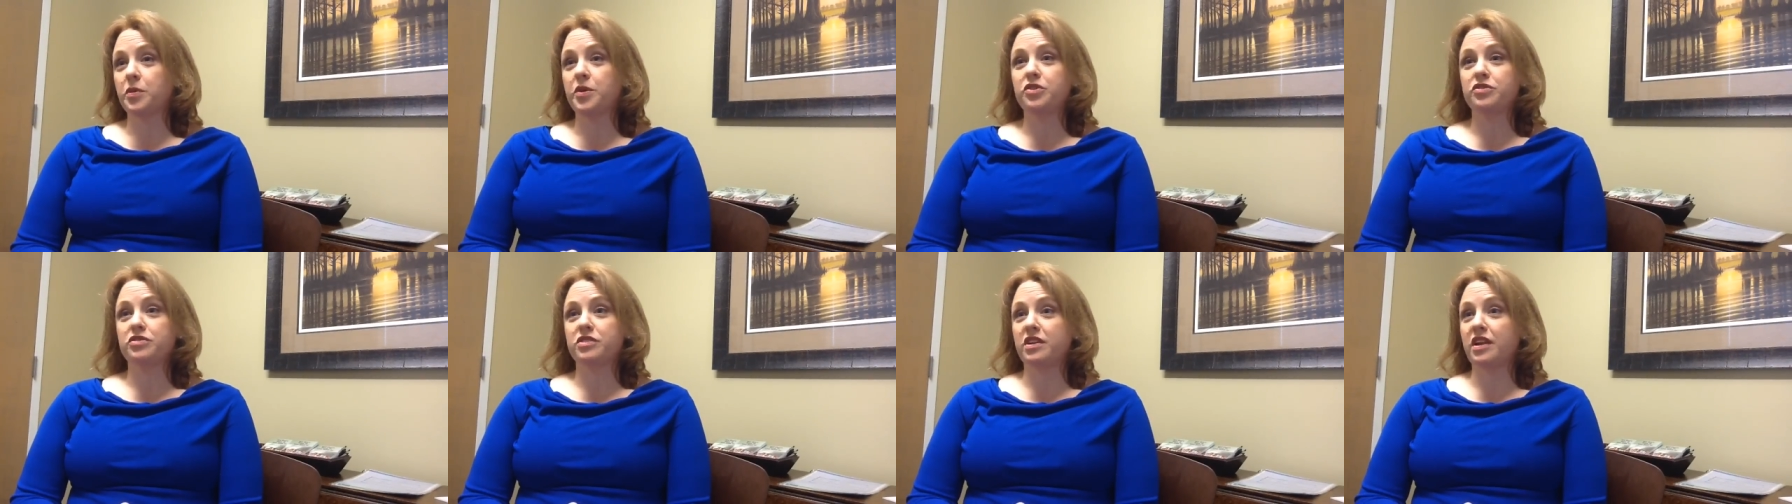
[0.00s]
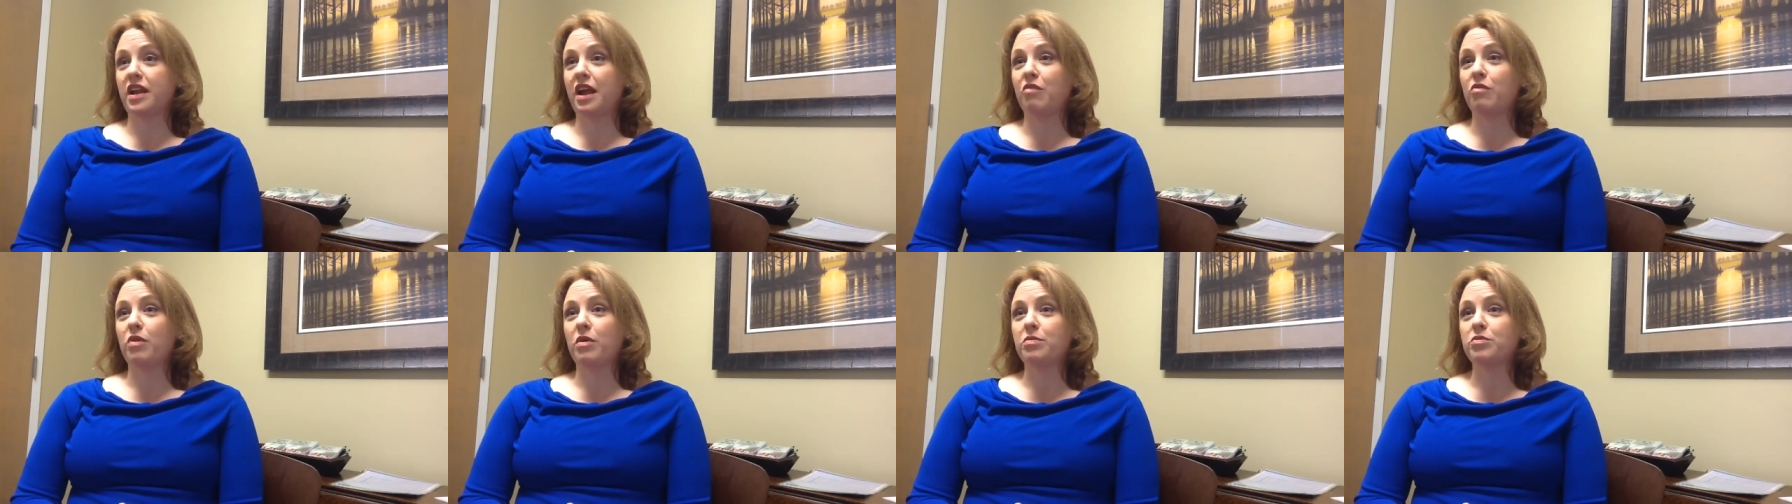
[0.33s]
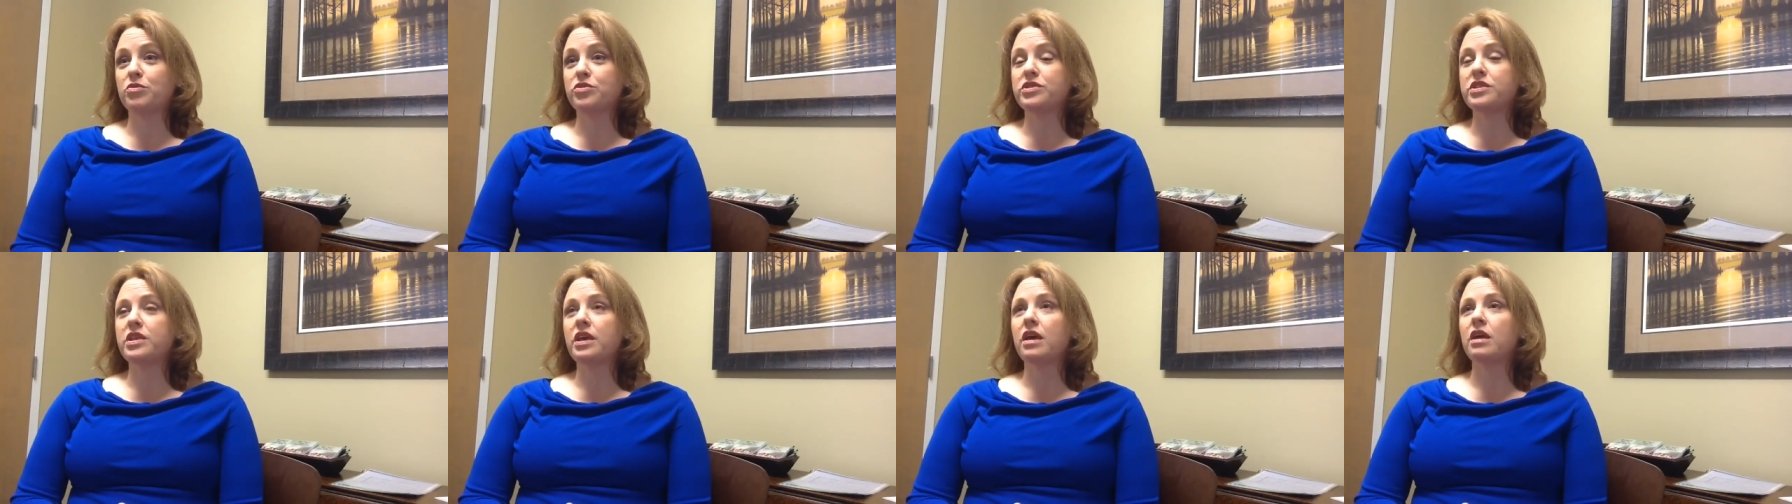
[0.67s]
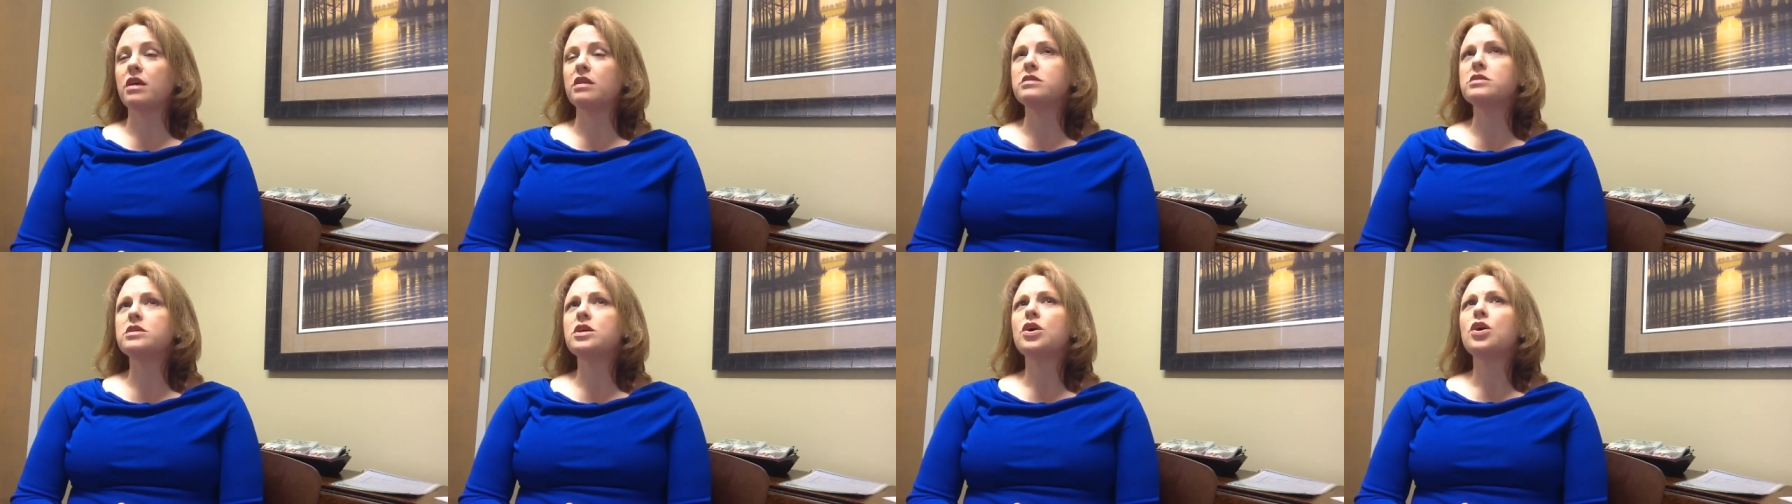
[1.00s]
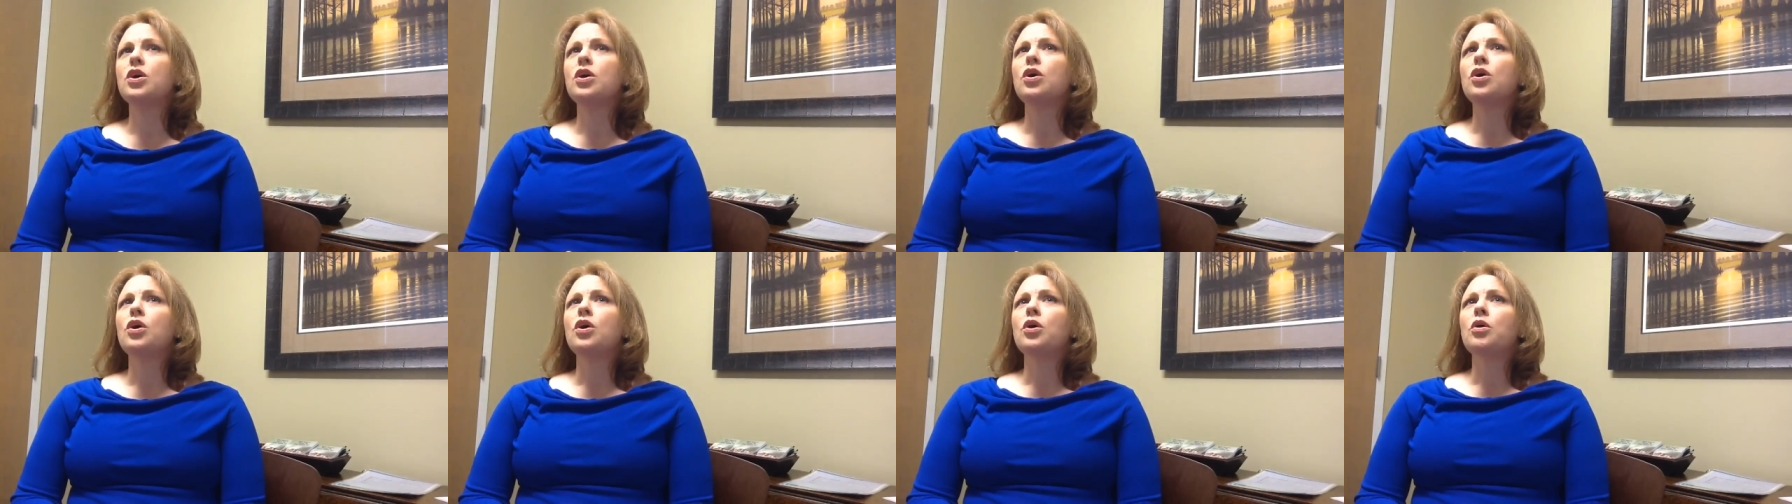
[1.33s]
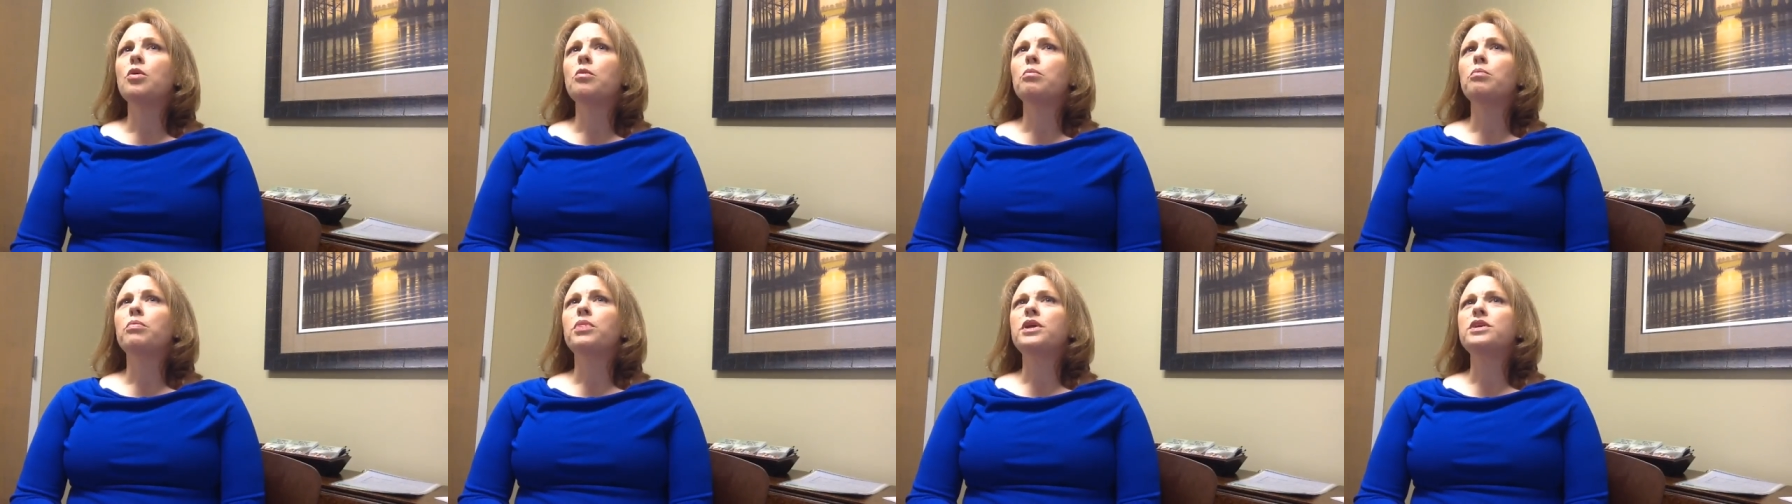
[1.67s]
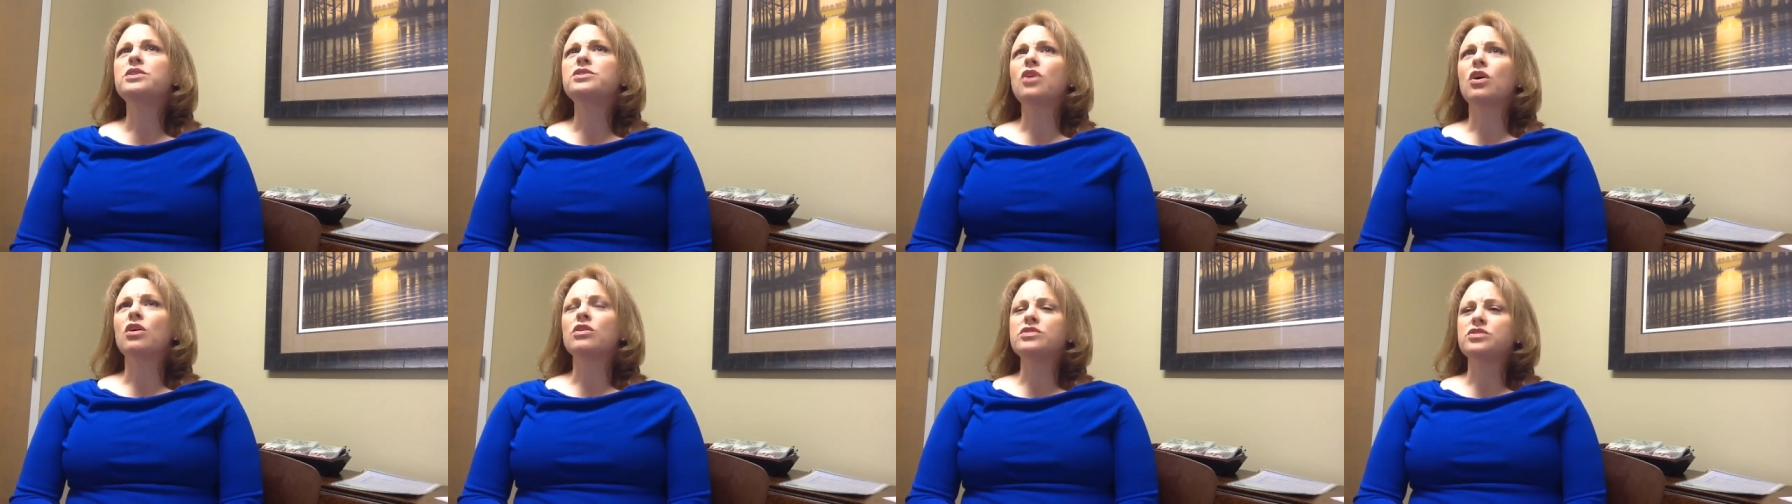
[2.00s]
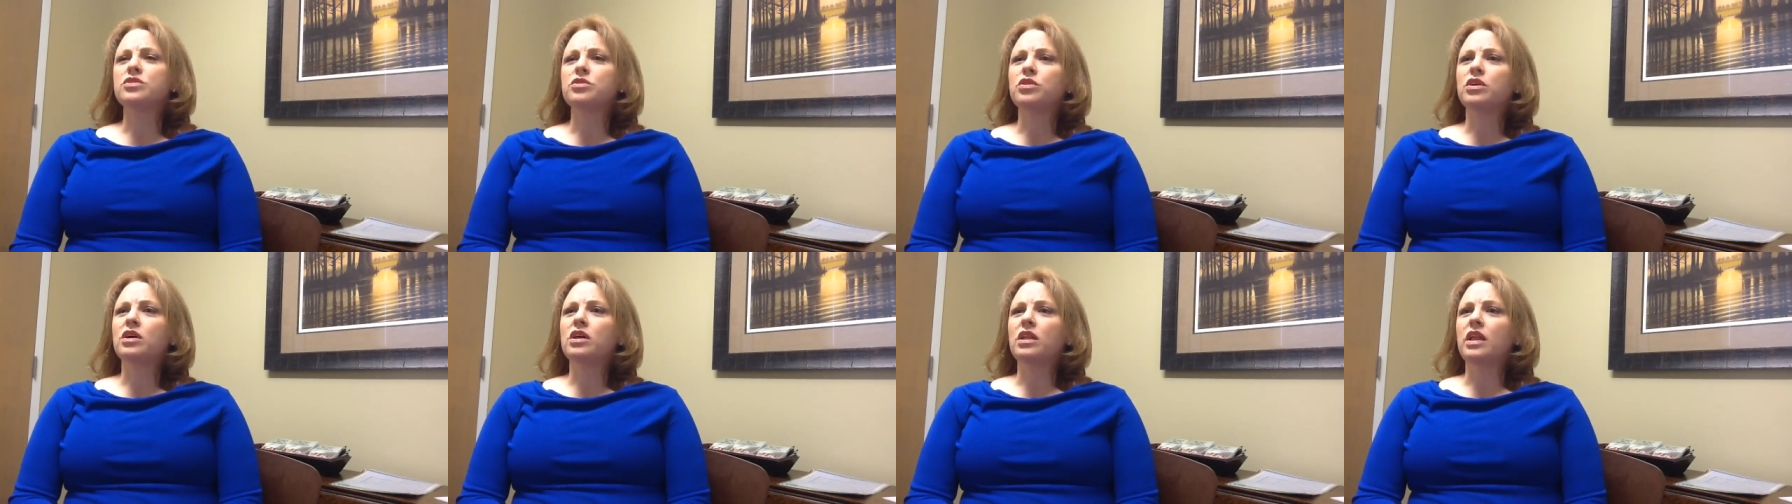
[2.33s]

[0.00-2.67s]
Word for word: Pearson and I represent but it's also